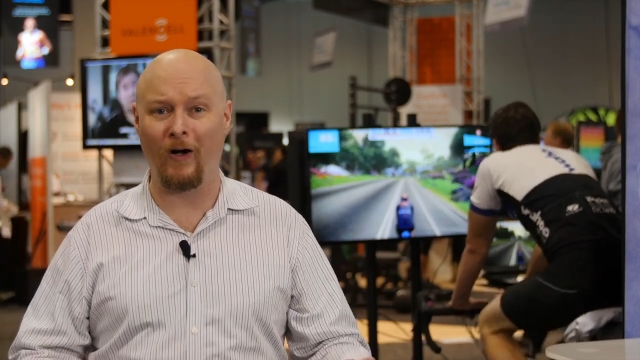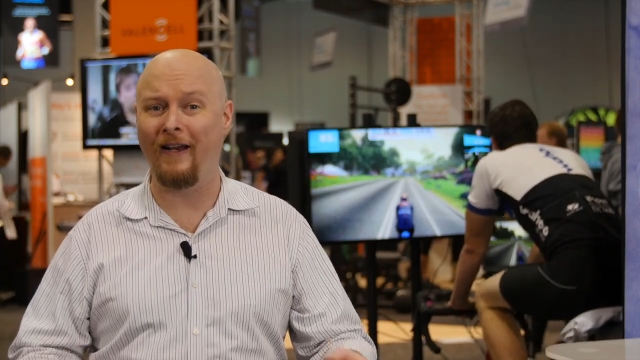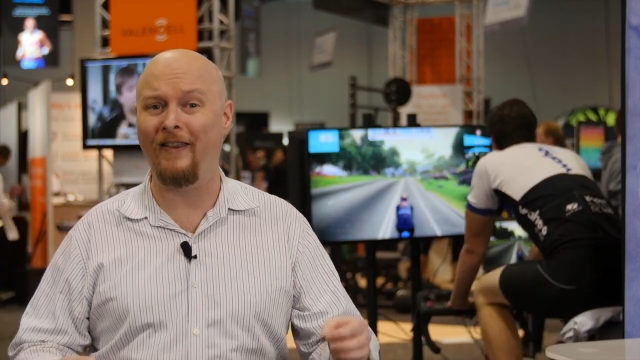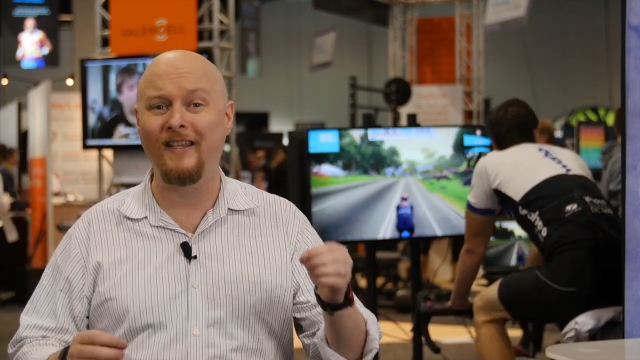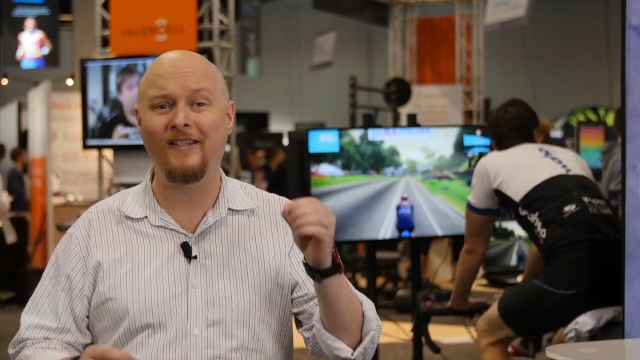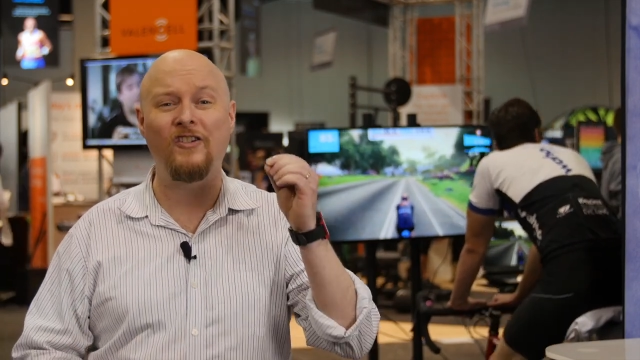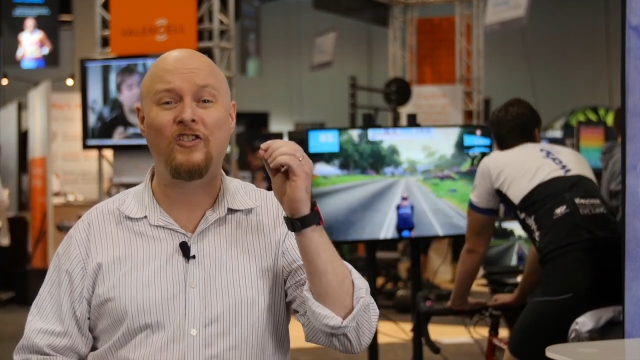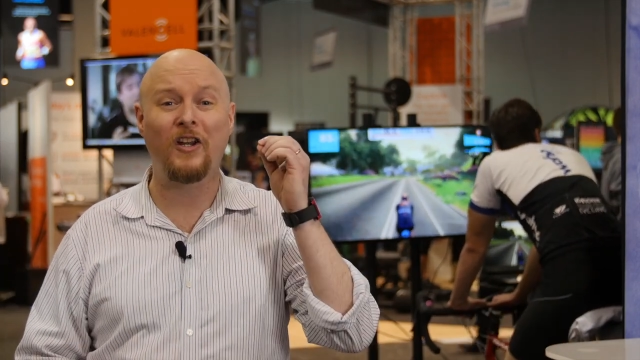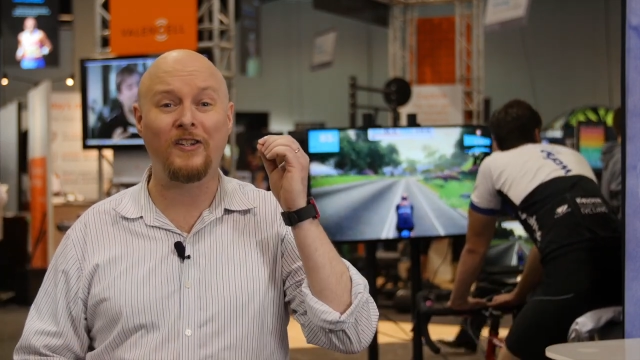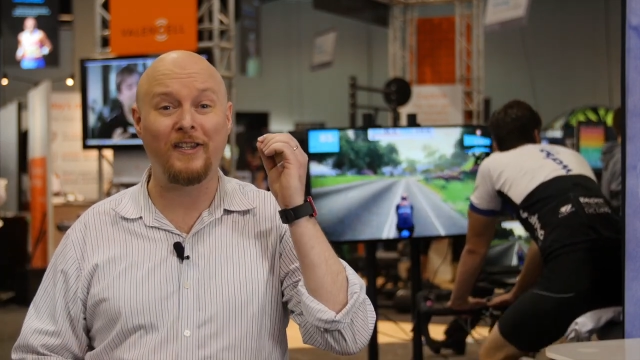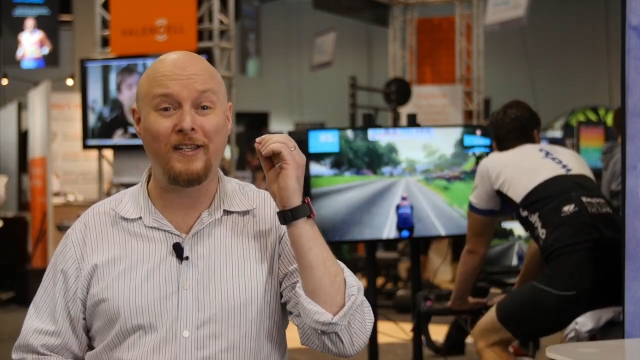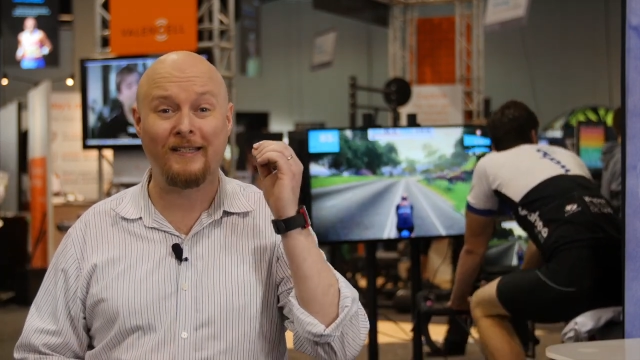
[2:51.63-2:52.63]
and this is
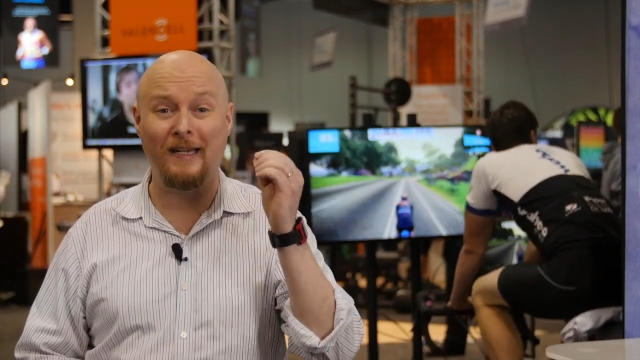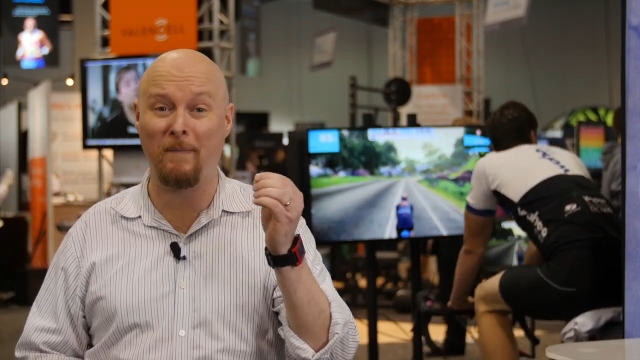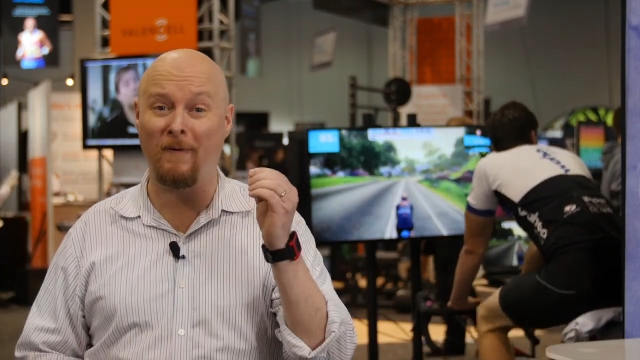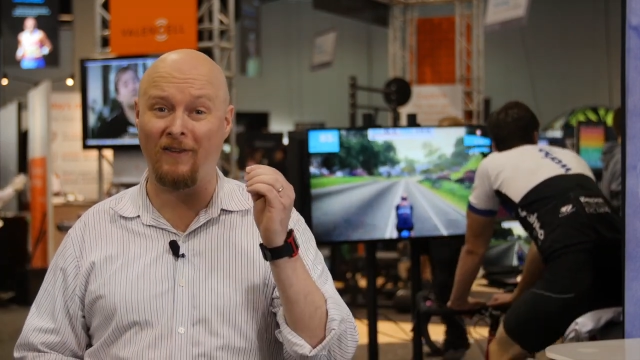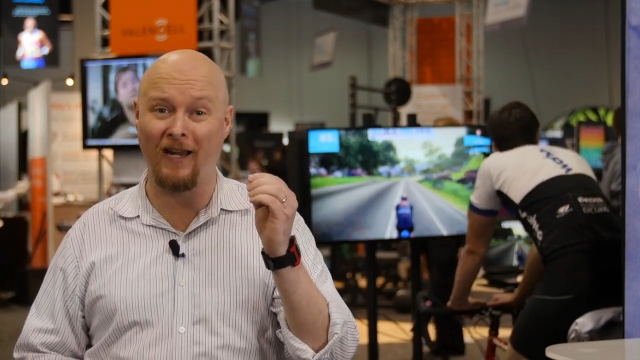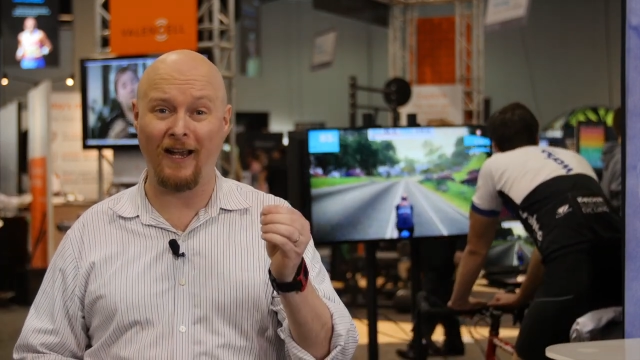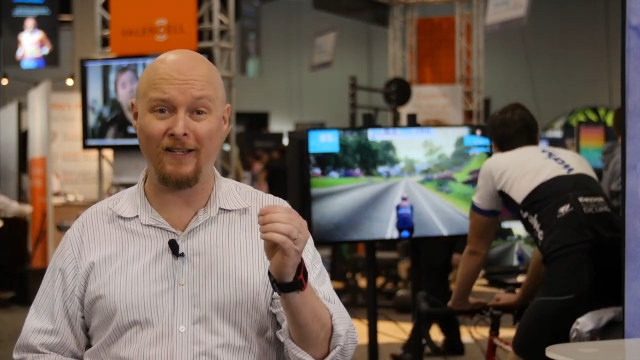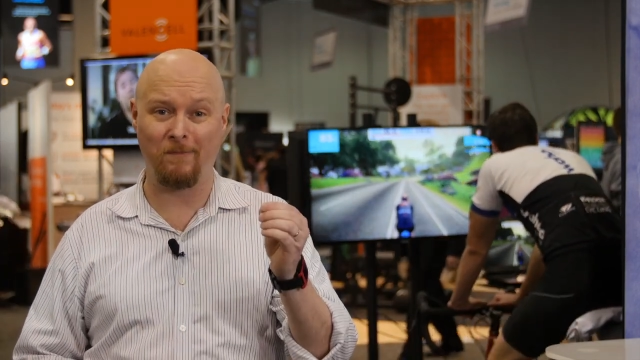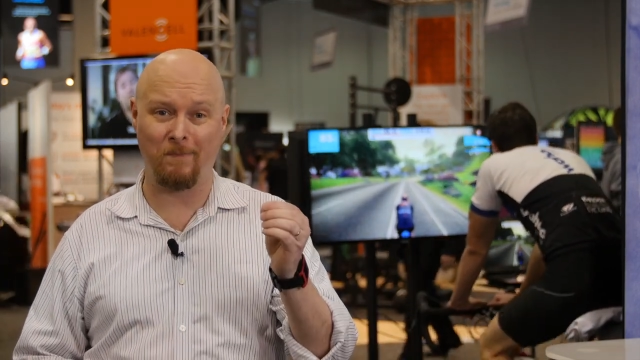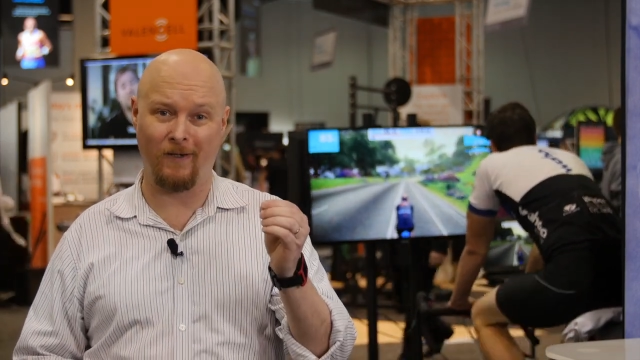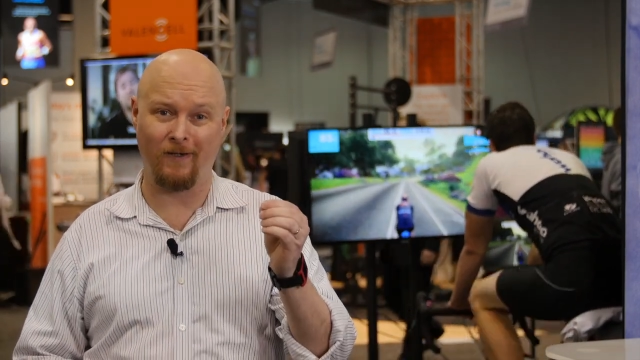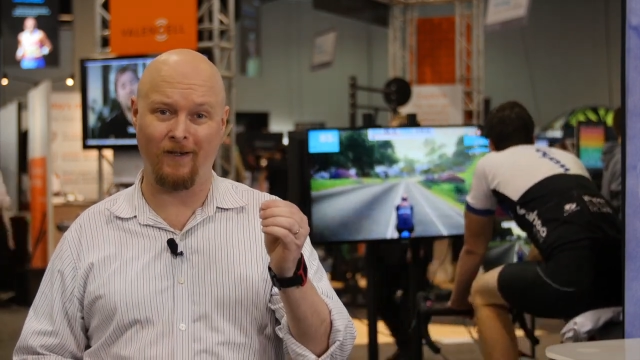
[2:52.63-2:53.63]
just the tip of the iceberg.